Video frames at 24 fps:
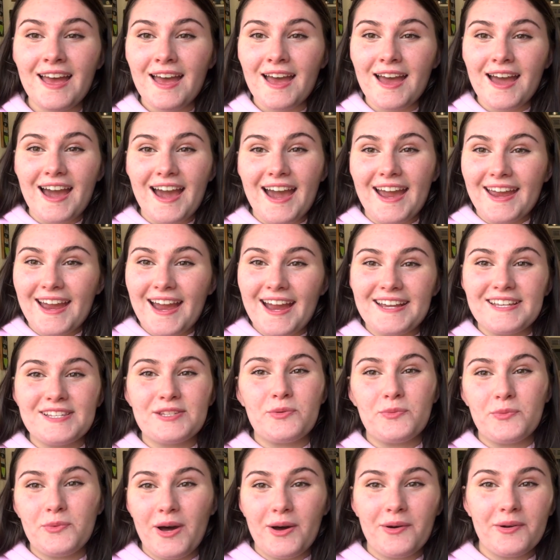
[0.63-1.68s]
Hi guys,
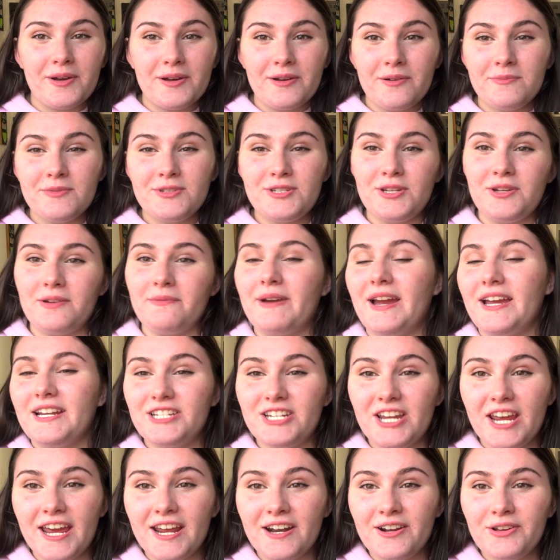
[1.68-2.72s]
welcome to my
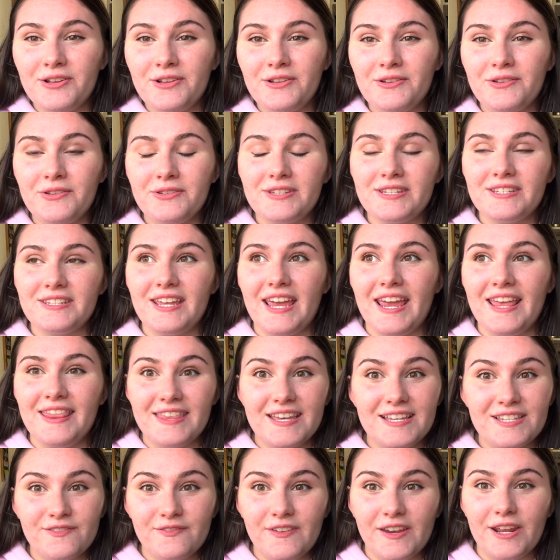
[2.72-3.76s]
channel. In
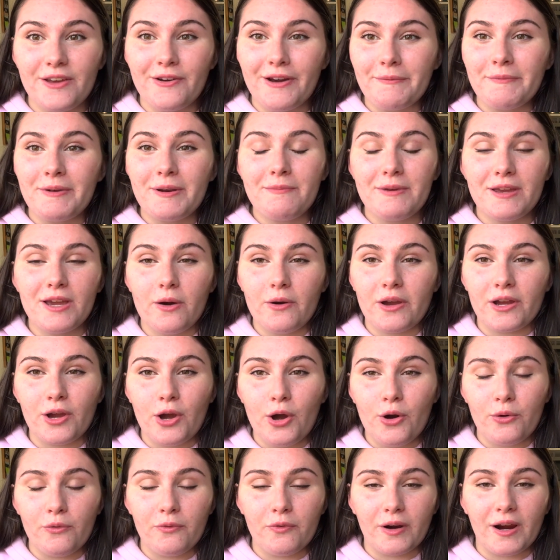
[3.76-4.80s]
this video I'm going to be going
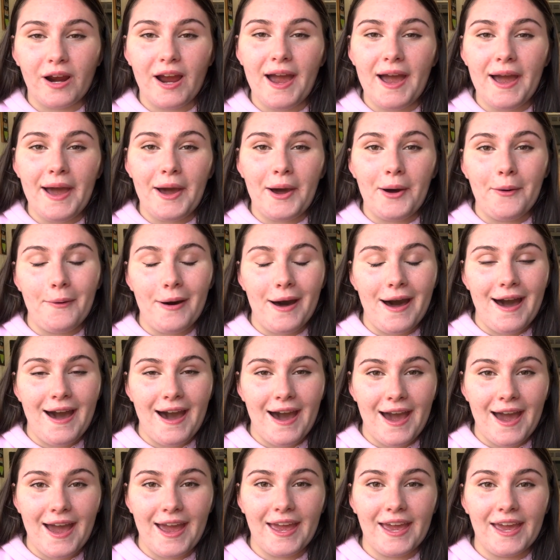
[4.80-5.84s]
over how
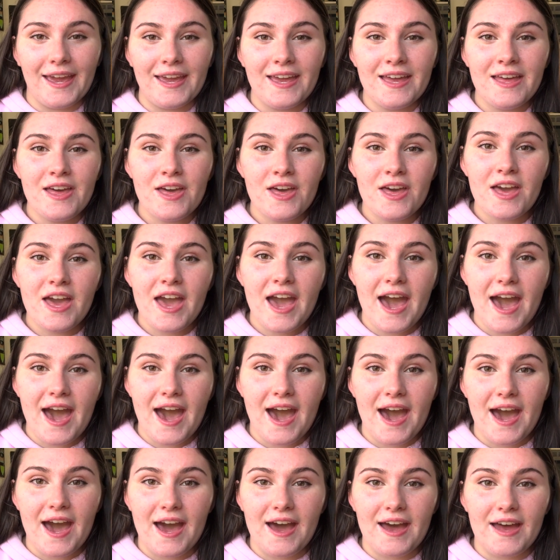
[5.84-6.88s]
I
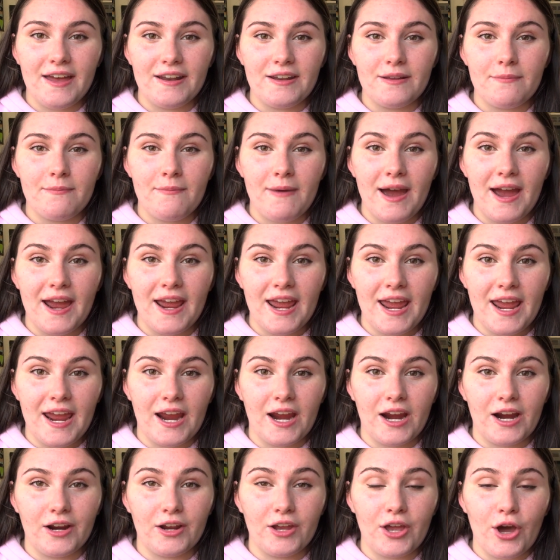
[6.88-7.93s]
had my
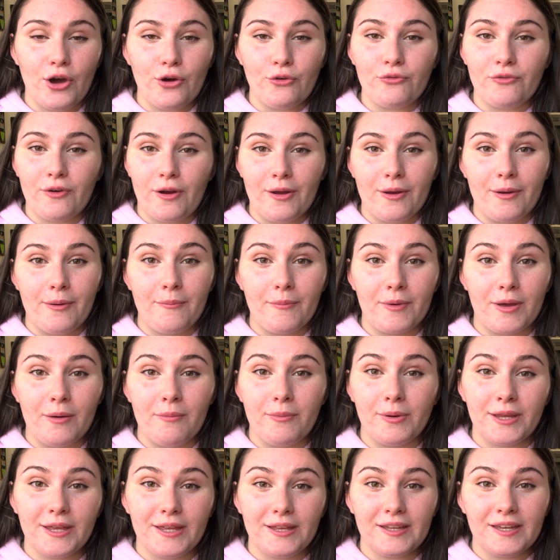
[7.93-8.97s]
hair go from
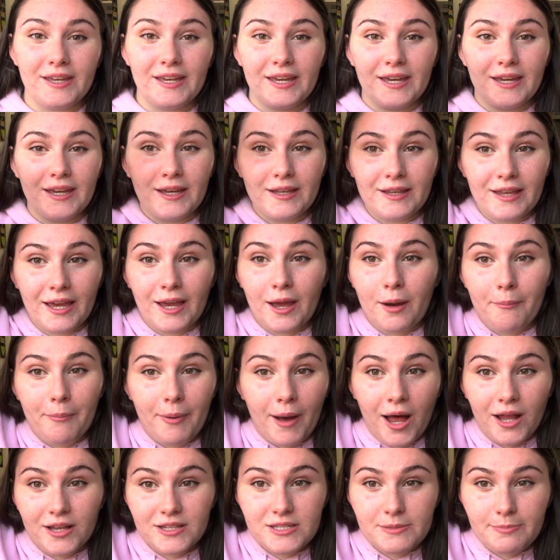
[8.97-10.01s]
completely like a
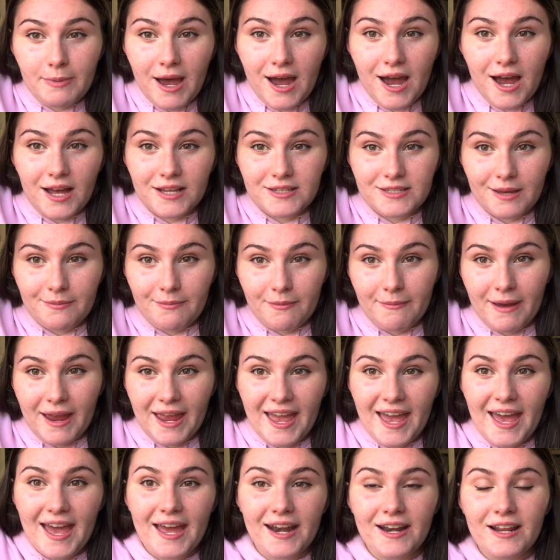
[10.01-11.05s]
bald spot on top of my
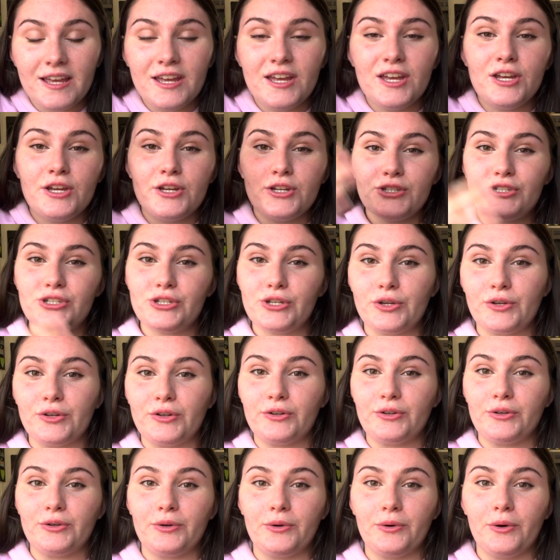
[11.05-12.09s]
head
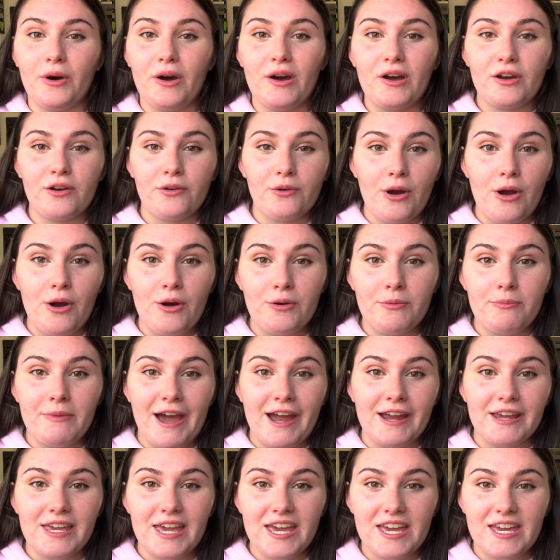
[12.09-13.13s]
to grown
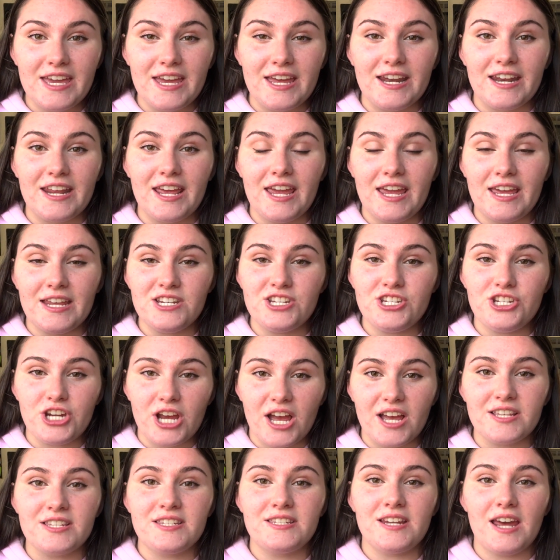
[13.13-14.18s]
back in
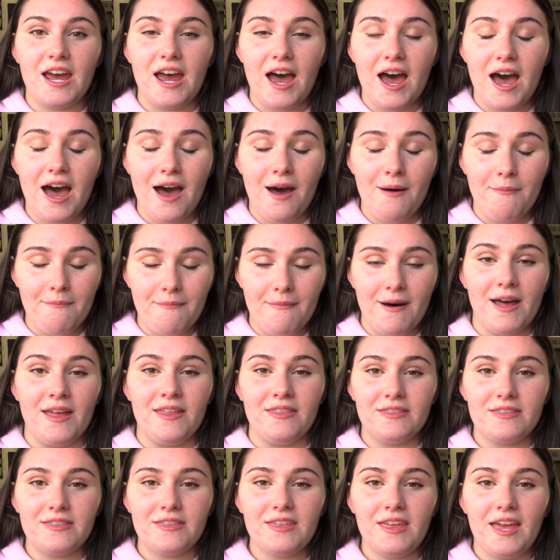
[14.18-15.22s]
just a
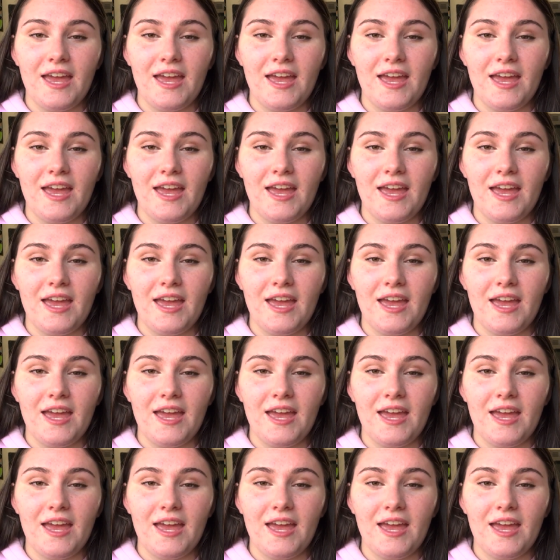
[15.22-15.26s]
month.